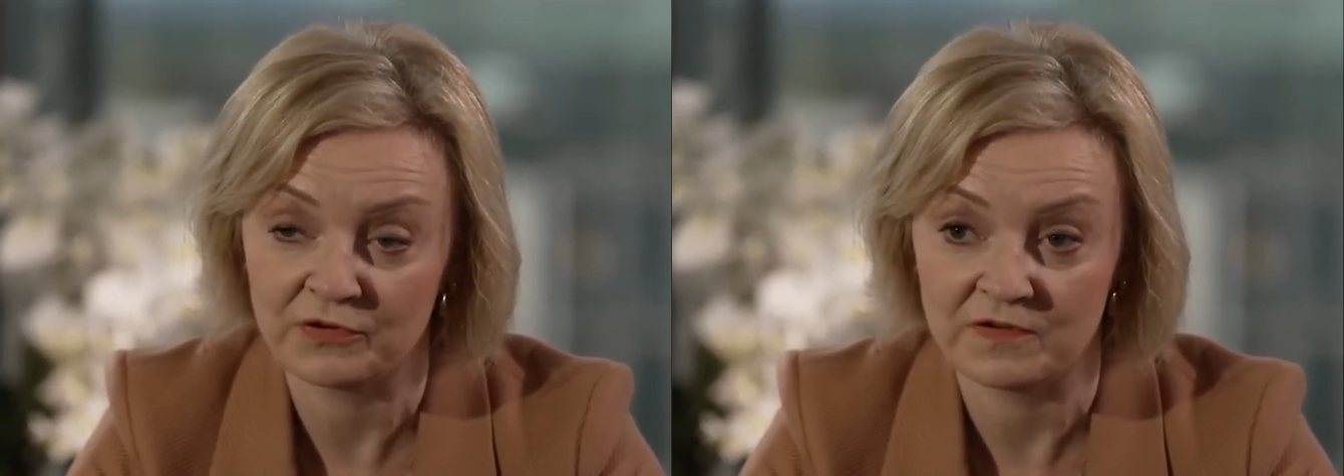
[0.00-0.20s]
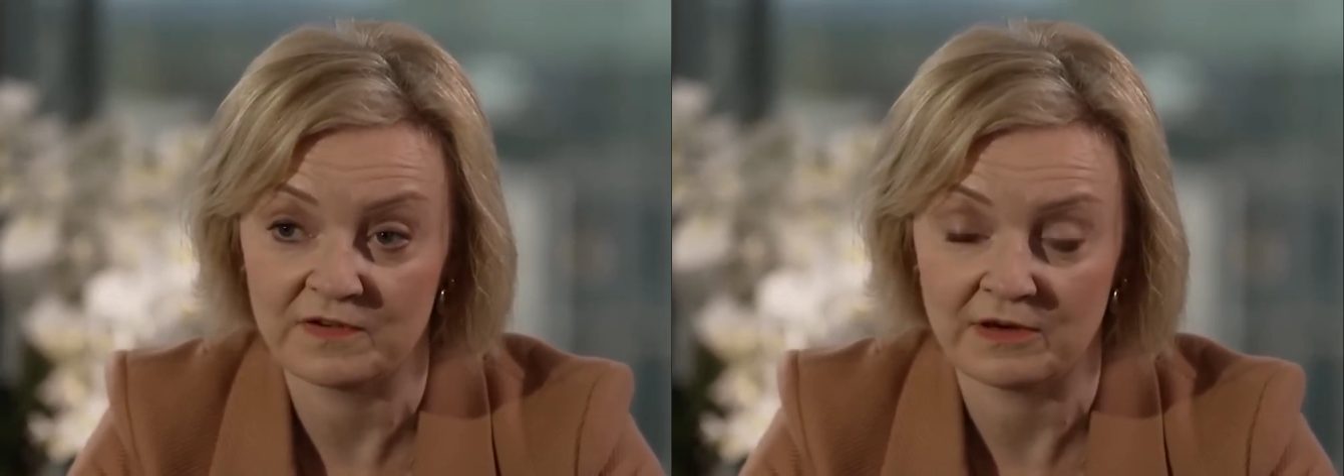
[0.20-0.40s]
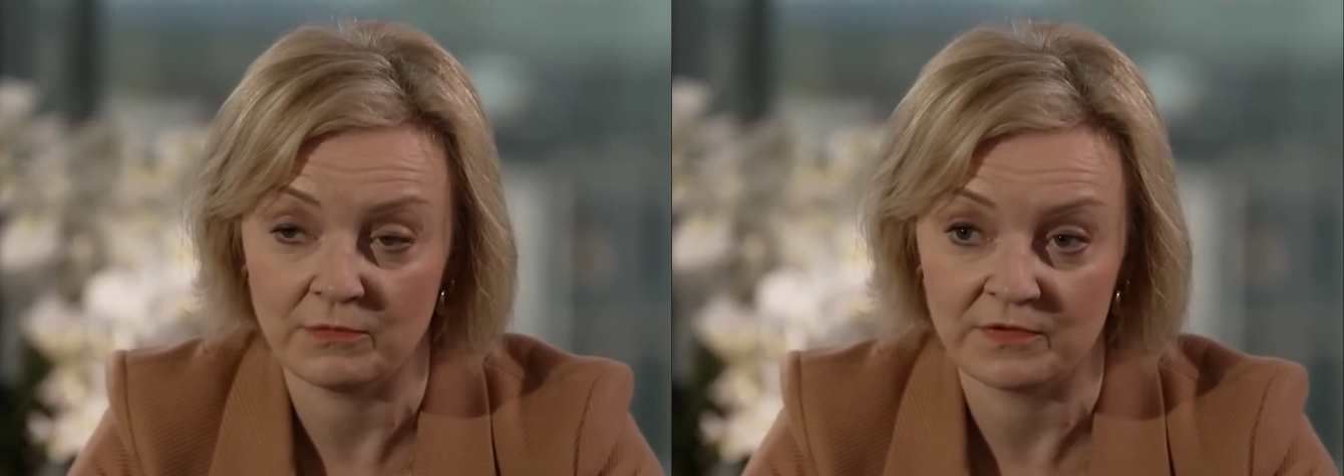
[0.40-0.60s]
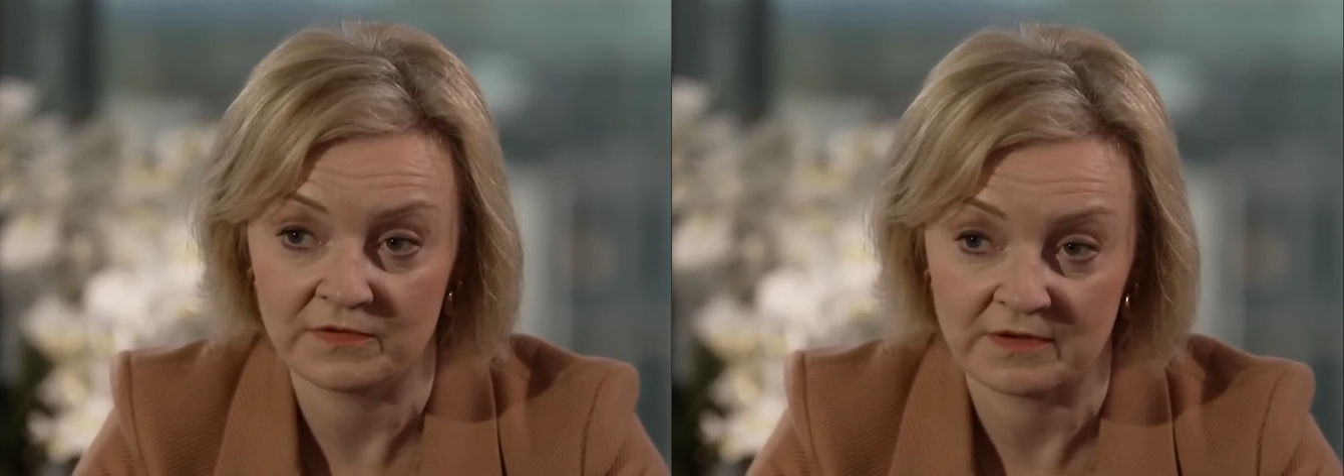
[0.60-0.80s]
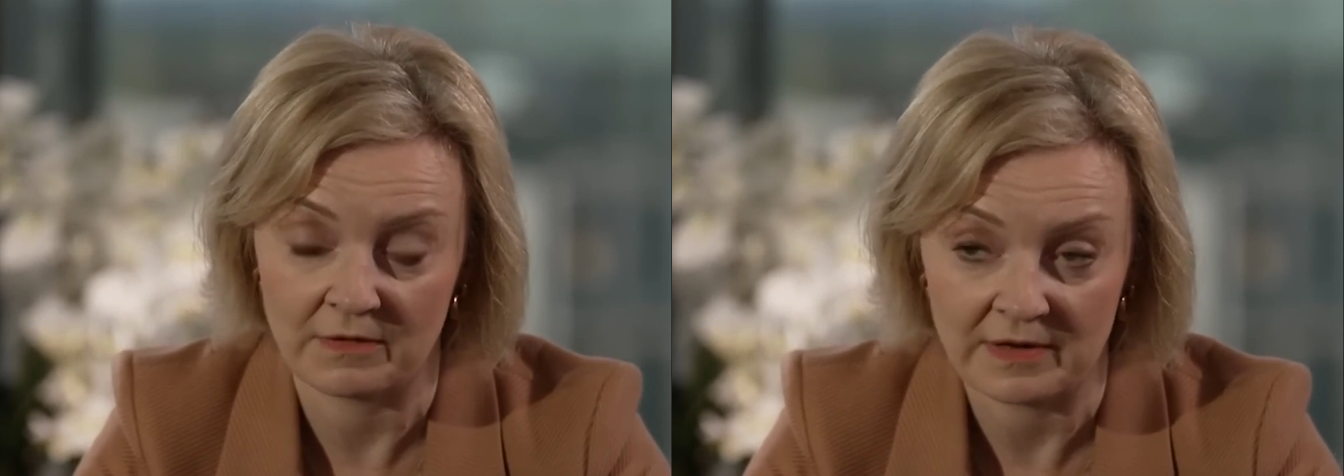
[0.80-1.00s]
to deal with
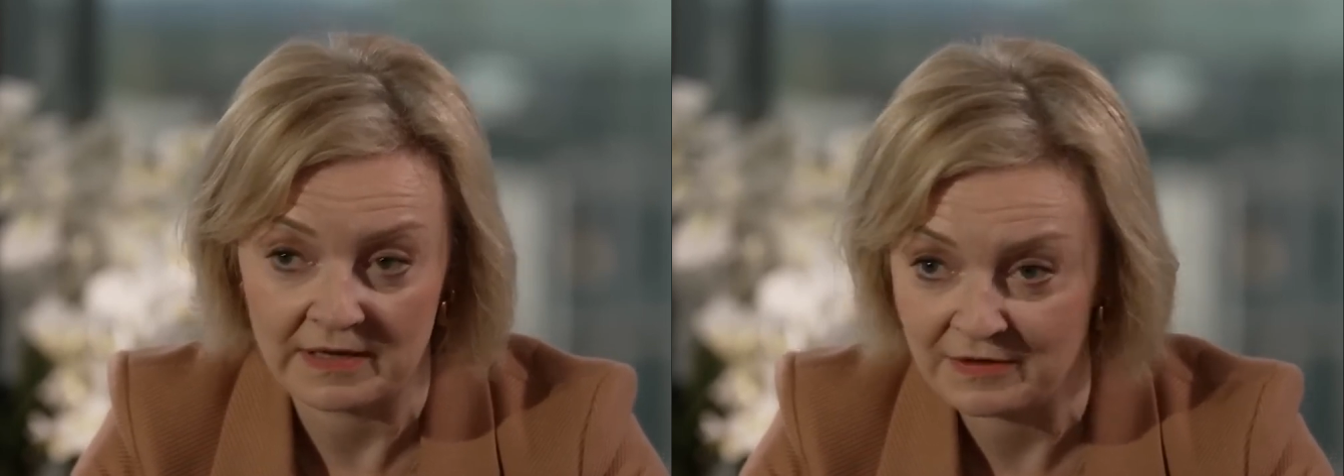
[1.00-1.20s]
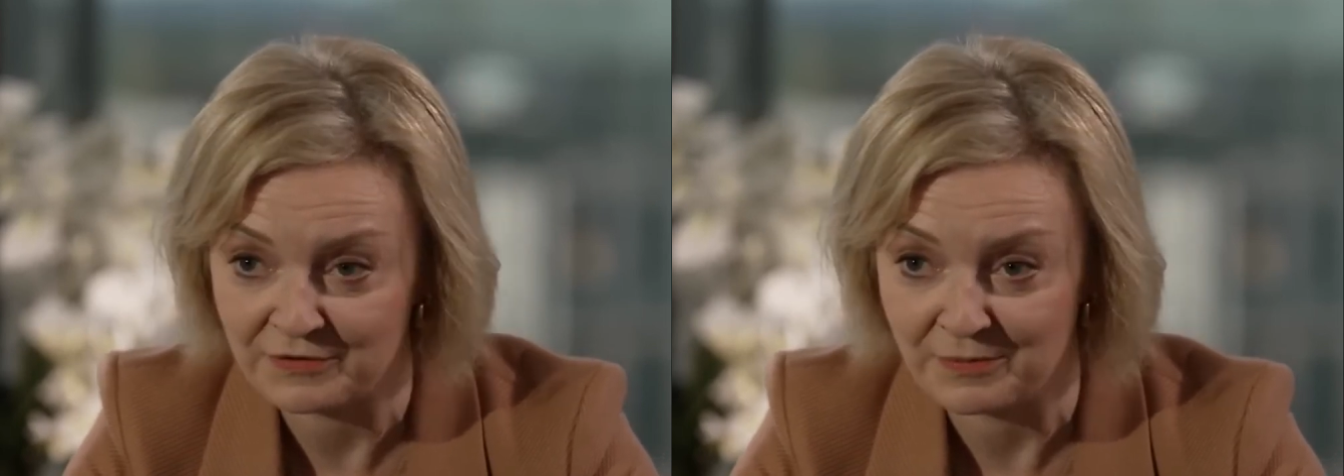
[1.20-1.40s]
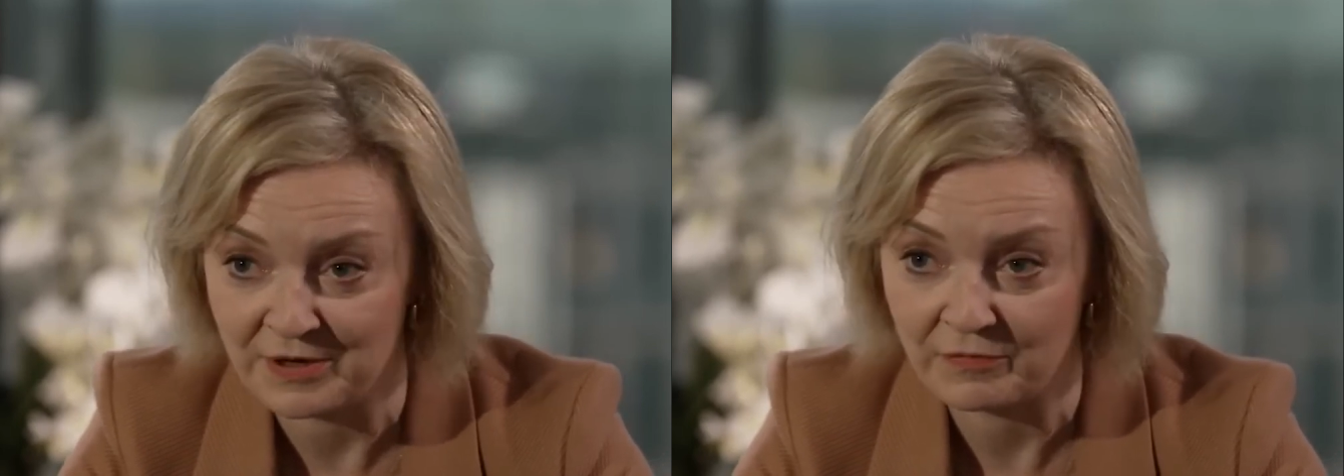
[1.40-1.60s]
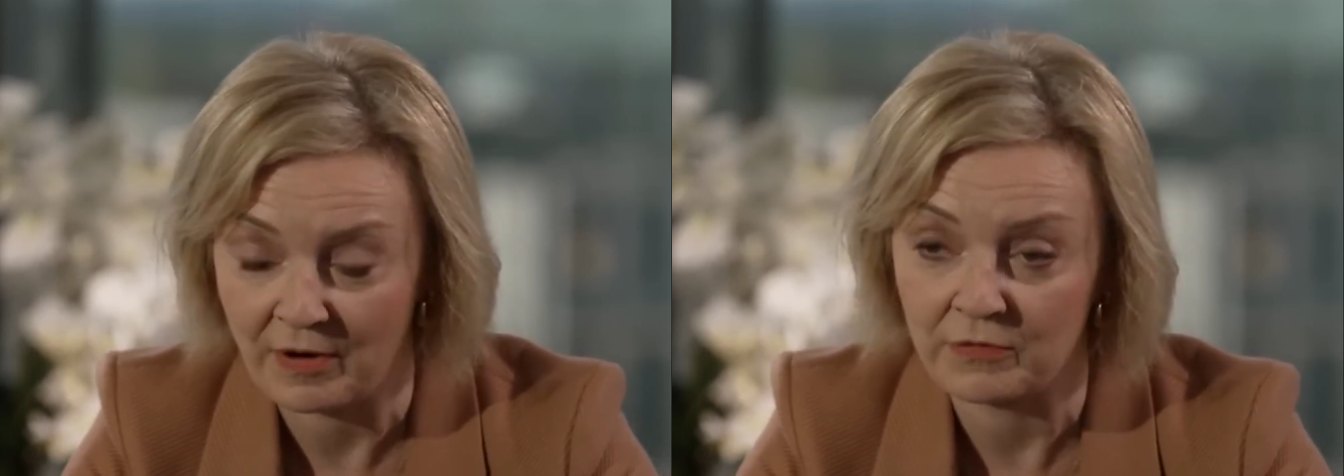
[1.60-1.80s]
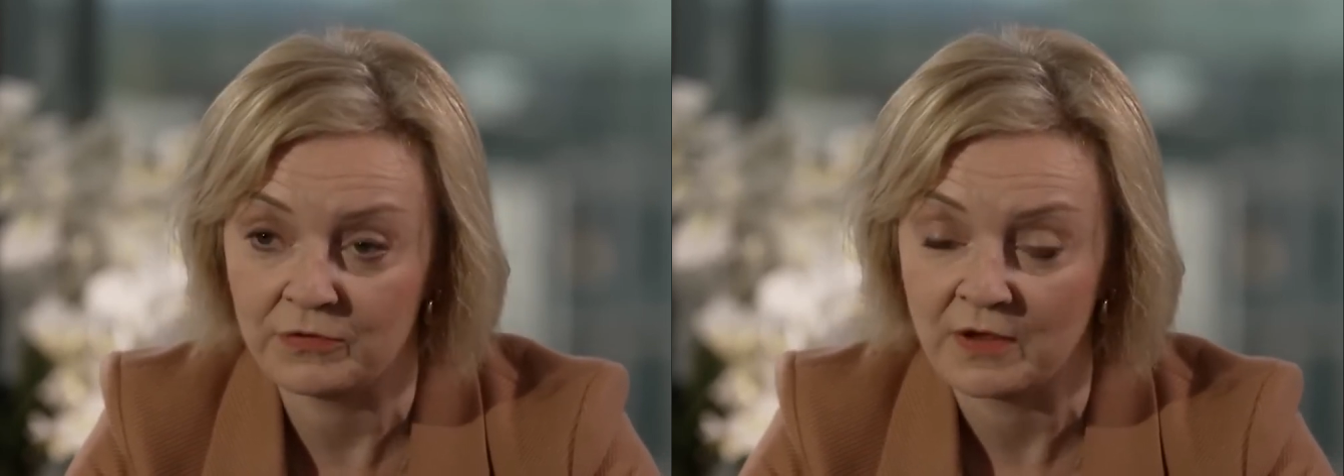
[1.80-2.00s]
slowing economic
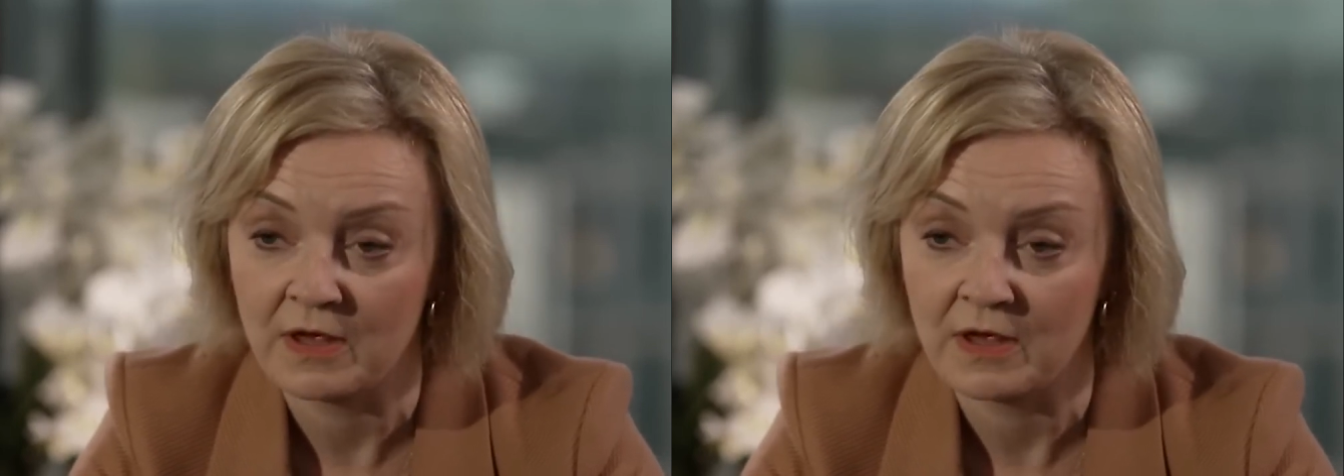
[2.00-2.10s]
growth.